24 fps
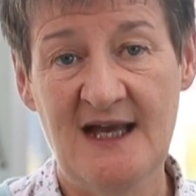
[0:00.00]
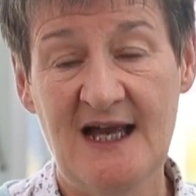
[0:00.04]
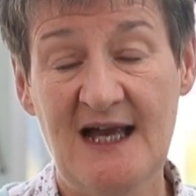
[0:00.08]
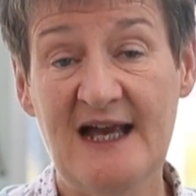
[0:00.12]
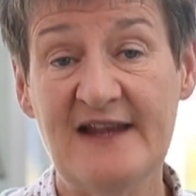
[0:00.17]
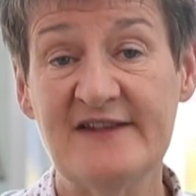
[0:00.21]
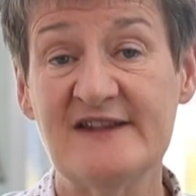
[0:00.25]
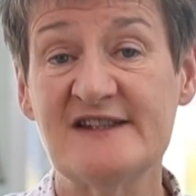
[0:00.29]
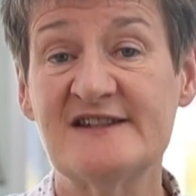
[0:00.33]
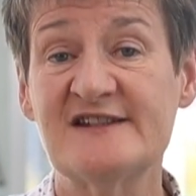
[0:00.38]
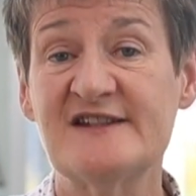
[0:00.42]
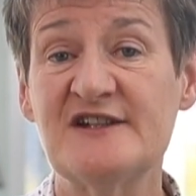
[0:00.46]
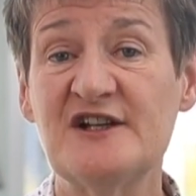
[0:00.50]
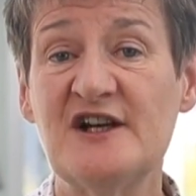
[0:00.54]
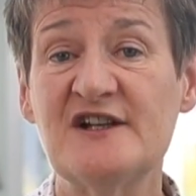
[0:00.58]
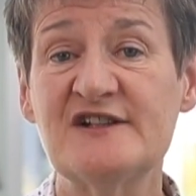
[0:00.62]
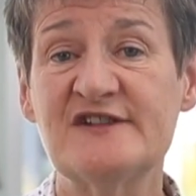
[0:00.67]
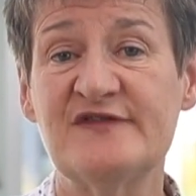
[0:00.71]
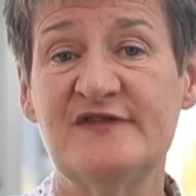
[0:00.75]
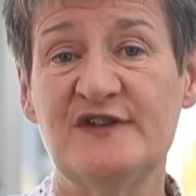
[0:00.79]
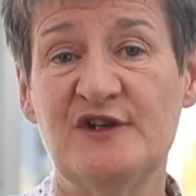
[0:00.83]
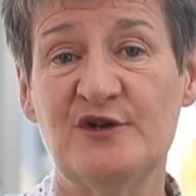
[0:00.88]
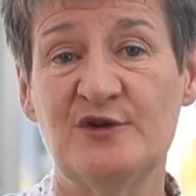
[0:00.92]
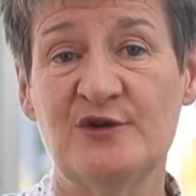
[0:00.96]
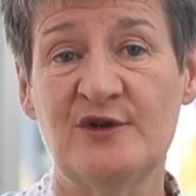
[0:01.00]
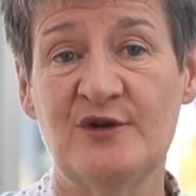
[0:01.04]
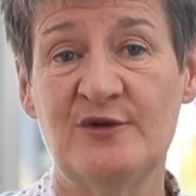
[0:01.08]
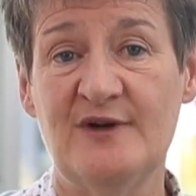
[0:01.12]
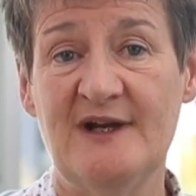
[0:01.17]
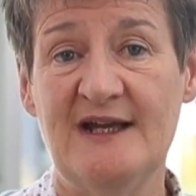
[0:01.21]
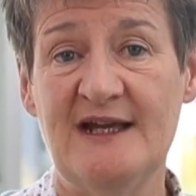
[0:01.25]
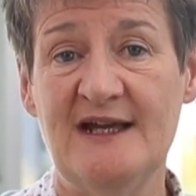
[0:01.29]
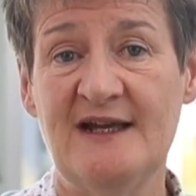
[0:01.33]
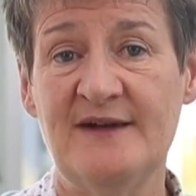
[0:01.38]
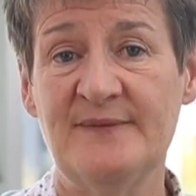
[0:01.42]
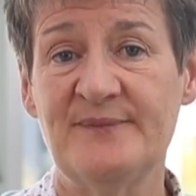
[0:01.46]
At the start of your
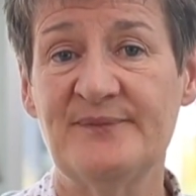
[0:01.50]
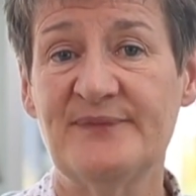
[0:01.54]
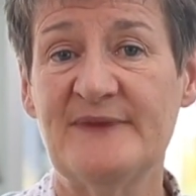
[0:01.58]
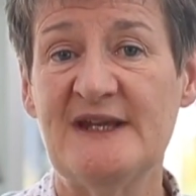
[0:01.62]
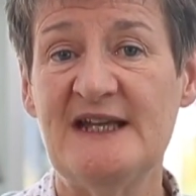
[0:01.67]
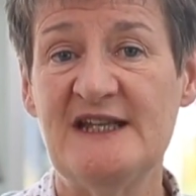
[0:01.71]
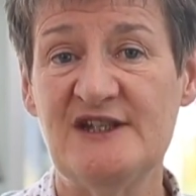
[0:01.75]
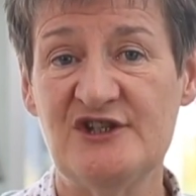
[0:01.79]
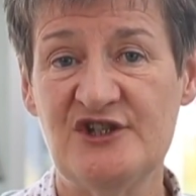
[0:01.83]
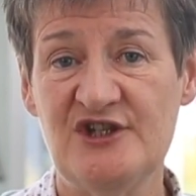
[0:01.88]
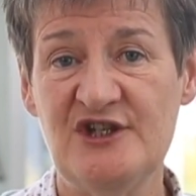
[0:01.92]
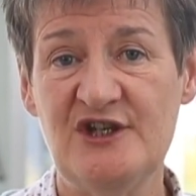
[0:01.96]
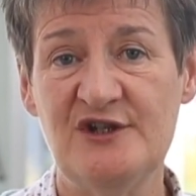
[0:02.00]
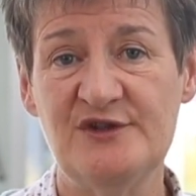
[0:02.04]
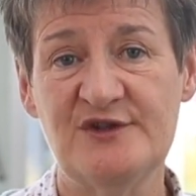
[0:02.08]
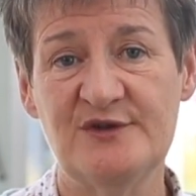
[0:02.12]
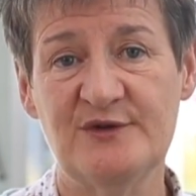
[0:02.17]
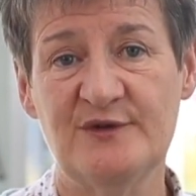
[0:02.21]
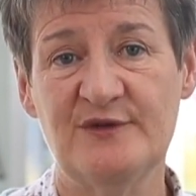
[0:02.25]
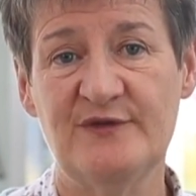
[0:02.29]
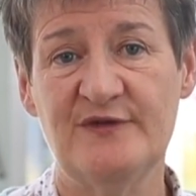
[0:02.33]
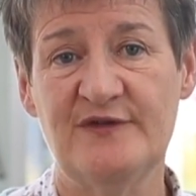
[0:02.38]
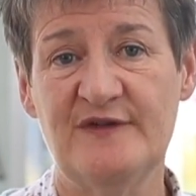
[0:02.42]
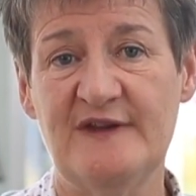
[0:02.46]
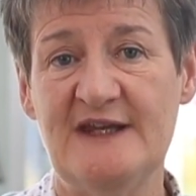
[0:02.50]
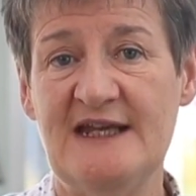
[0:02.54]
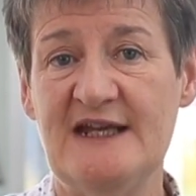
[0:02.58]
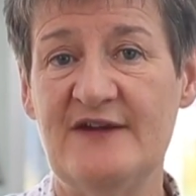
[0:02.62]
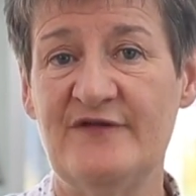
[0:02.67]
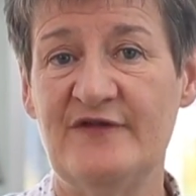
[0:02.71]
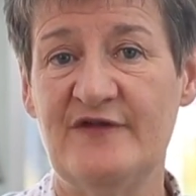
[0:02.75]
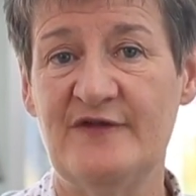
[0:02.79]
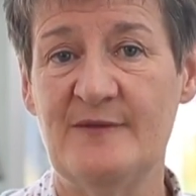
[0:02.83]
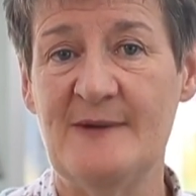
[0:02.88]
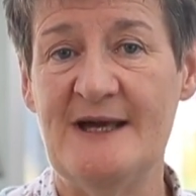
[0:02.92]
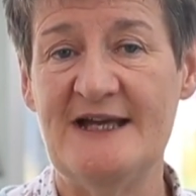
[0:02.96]
career, it's usual for the
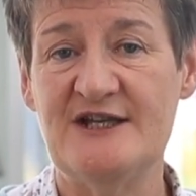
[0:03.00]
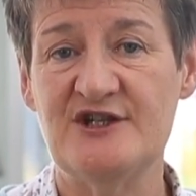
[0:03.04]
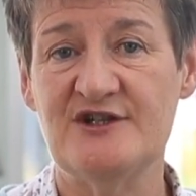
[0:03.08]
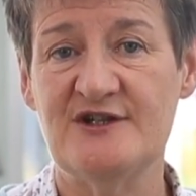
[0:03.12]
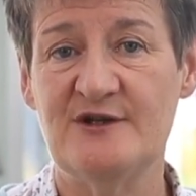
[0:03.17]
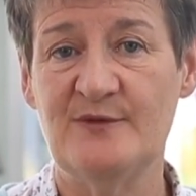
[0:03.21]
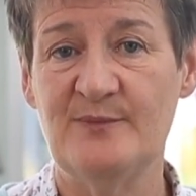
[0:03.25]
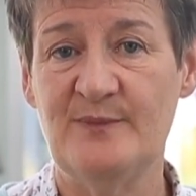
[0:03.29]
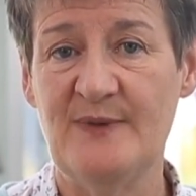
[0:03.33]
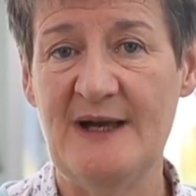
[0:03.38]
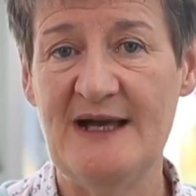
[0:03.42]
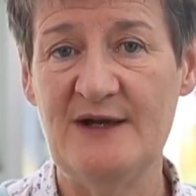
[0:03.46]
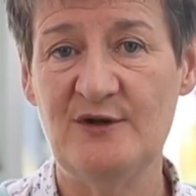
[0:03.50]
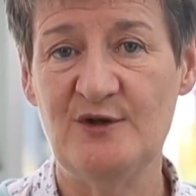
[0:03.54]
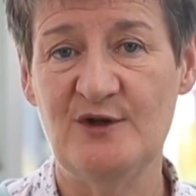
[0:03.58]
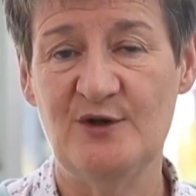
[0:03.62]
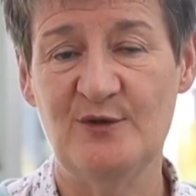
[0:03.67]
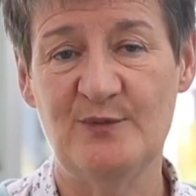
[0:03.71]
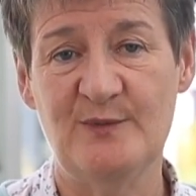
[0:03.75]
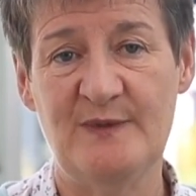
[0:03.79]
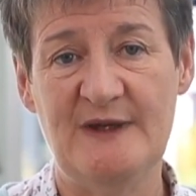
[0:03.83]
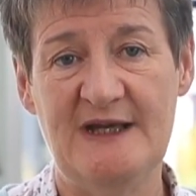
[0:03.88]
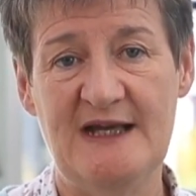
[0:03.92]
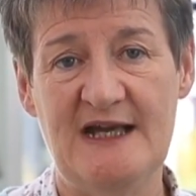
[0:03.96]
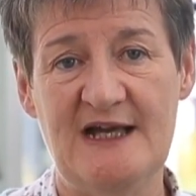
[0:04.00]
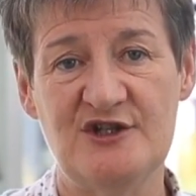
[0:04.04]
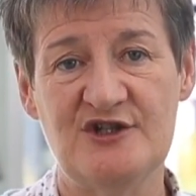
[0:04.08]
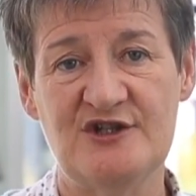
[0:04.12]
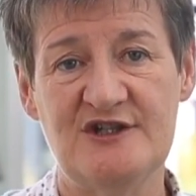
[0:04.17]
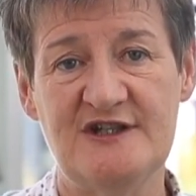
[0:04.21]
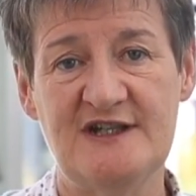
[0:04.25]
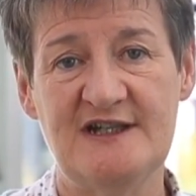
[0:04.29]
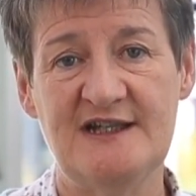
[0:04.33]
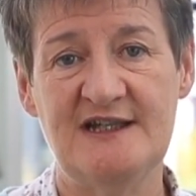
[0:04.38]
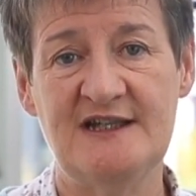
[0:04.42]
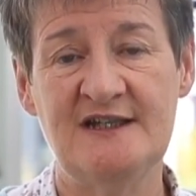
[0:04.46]
information about your
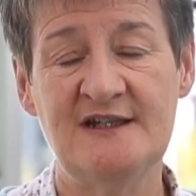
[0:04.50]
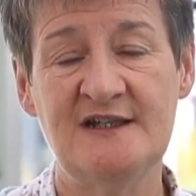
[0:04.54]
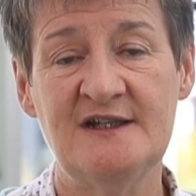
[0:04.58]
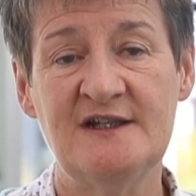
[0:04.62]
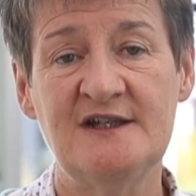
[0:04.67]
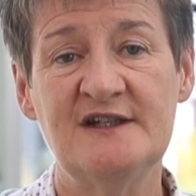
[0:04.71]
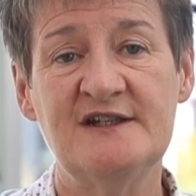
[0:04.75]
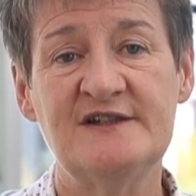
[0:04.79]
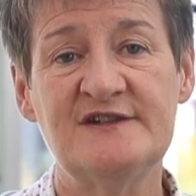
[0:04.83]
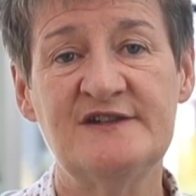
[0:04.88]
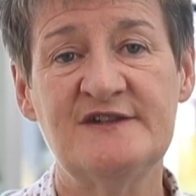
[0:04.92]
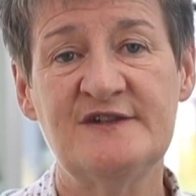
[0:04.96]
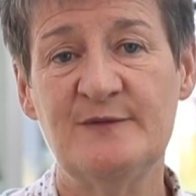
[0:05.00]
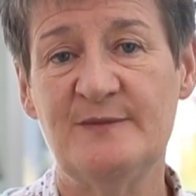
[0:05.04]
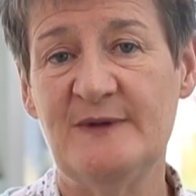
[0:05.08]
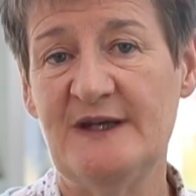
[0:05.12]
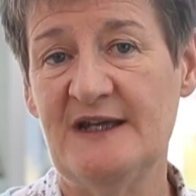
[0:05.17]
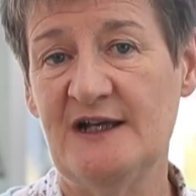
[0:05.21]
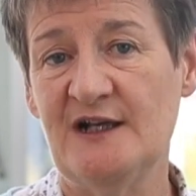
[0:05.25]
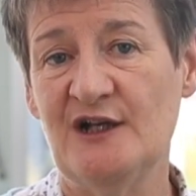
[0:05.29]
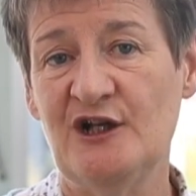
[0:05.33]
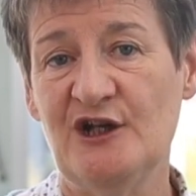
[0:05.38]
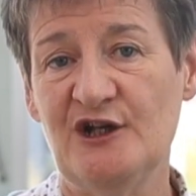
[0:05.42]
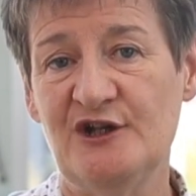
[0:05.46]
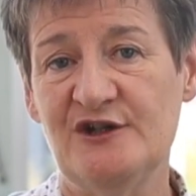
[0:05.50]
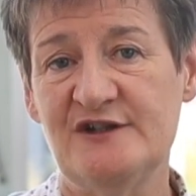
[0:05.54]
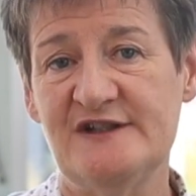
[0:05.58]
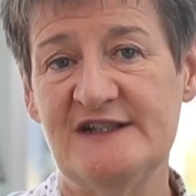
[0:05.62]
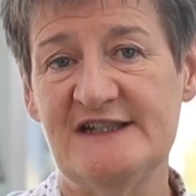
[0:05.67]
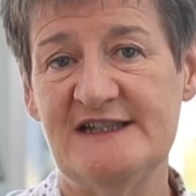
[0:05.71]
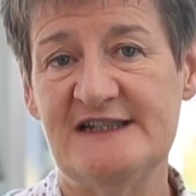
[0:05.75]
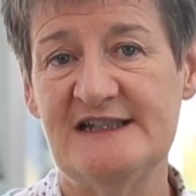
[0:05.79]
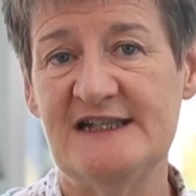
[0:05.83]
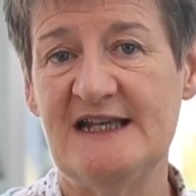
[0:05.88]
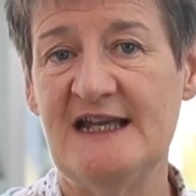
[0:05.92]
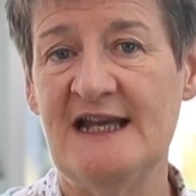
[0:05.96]
PhD to be
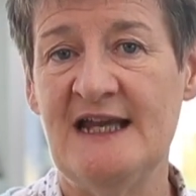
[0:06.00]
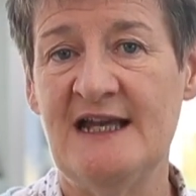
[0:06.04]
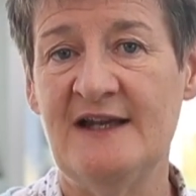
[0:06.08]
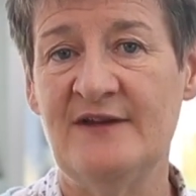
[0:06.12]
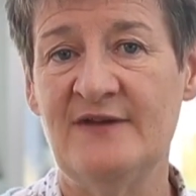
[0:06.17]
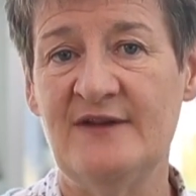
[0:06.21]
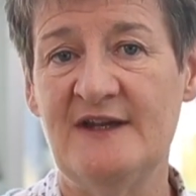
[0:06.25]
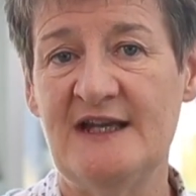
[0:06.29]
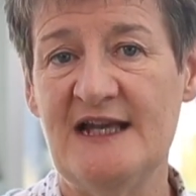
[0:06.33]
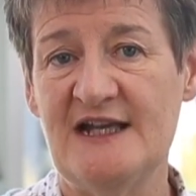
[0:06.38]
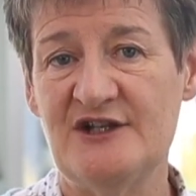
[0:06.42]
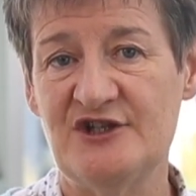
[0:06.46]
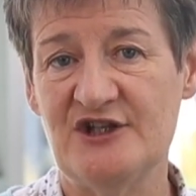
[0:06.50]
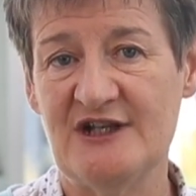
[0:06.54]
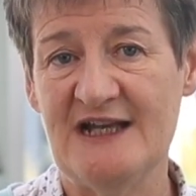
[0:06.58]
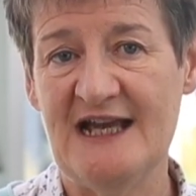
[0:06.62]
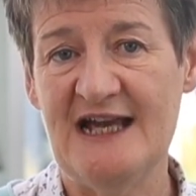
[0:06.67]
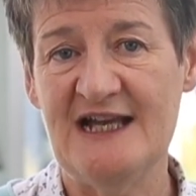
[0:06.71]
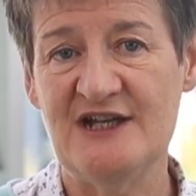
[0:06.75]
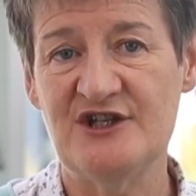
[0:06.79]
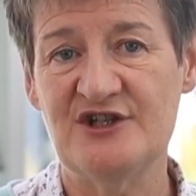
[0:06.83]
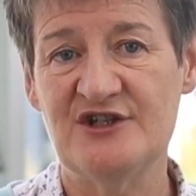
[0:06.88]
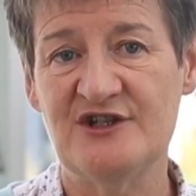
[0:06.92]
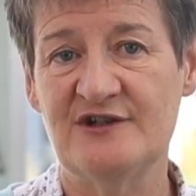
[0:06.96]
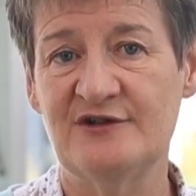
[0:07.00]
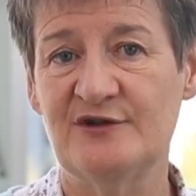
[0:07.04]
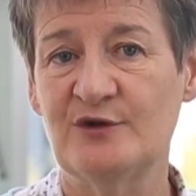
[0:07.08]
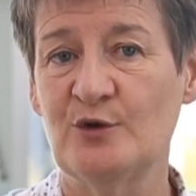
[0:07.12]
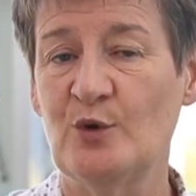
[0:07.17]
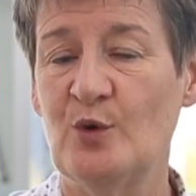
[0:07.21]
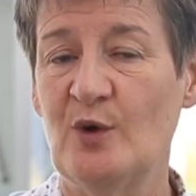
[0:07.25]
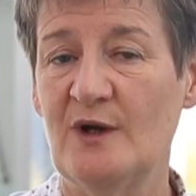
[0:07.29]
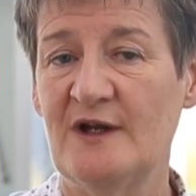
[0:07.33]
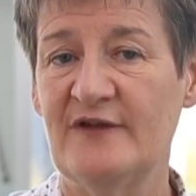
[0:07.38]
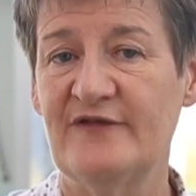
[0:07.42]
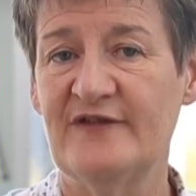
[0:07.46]
included in the education
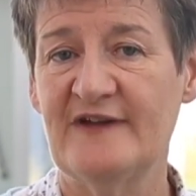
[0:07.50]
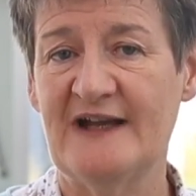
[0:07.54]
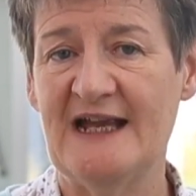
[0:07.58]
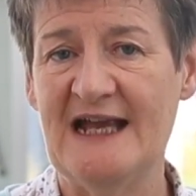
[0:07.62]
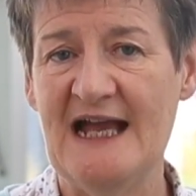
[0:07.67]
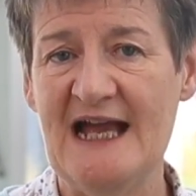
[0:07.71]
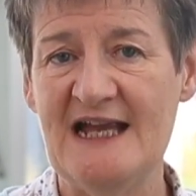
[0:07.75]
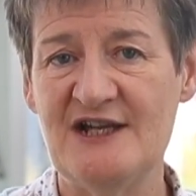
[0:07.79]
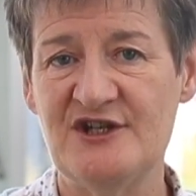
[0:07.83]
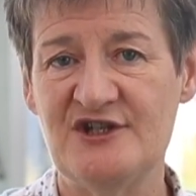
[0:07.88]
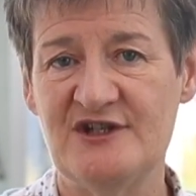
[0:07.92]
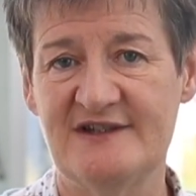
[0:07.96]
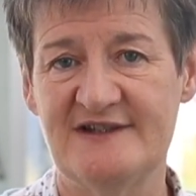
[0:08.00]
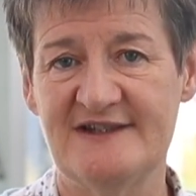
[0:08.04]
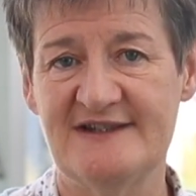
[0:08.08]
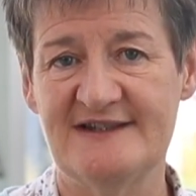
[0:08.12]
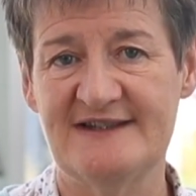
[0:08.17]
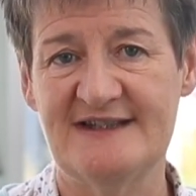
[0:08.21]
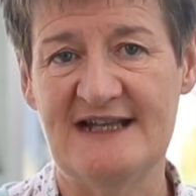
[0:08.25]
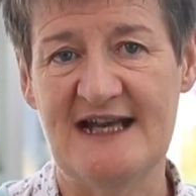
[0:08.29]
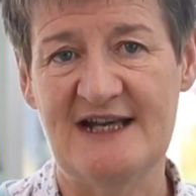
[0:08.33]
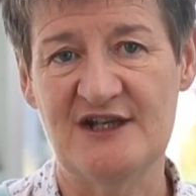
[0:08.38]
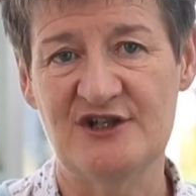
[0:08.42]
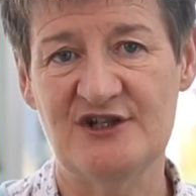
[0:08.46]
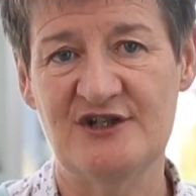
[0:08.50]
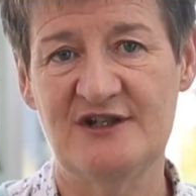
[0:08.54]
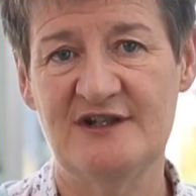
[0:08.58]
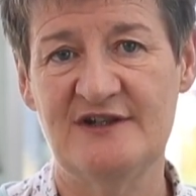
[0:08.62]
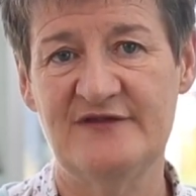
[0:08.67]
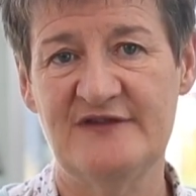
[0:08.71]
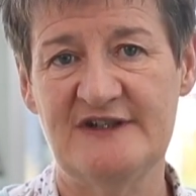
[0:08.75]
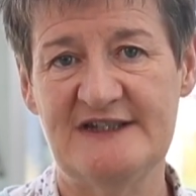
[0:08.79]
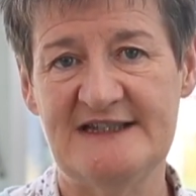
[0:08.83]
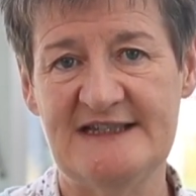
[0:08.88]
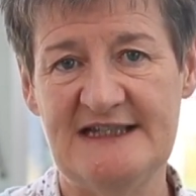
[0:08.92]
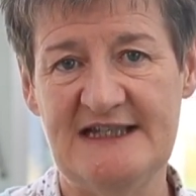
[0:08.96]
and qualifications section
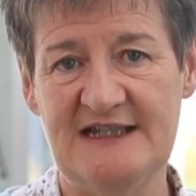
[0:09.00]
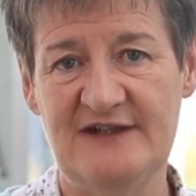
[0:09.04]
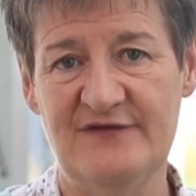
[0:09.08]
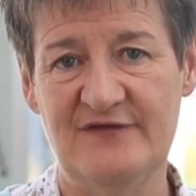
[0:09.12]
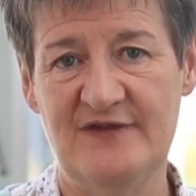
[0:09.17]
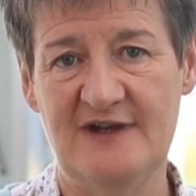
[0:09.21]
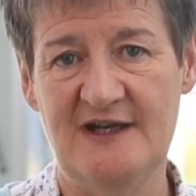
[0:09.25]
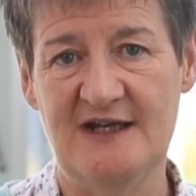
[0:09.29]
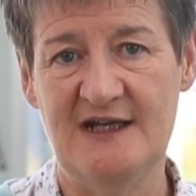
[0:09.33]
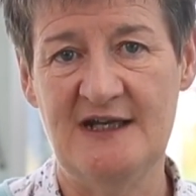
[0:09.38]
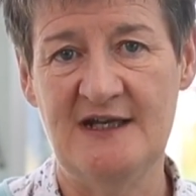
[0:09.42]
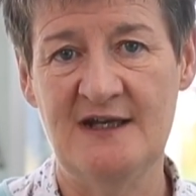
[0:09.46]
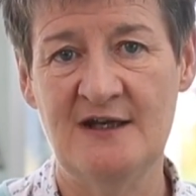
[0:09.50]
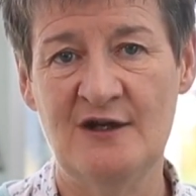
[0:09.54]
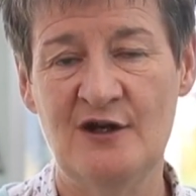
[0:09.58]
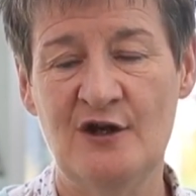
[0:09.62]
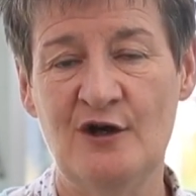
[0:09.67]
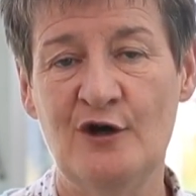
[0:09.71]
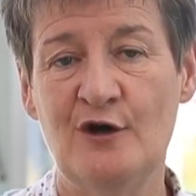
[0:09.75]
of a CV,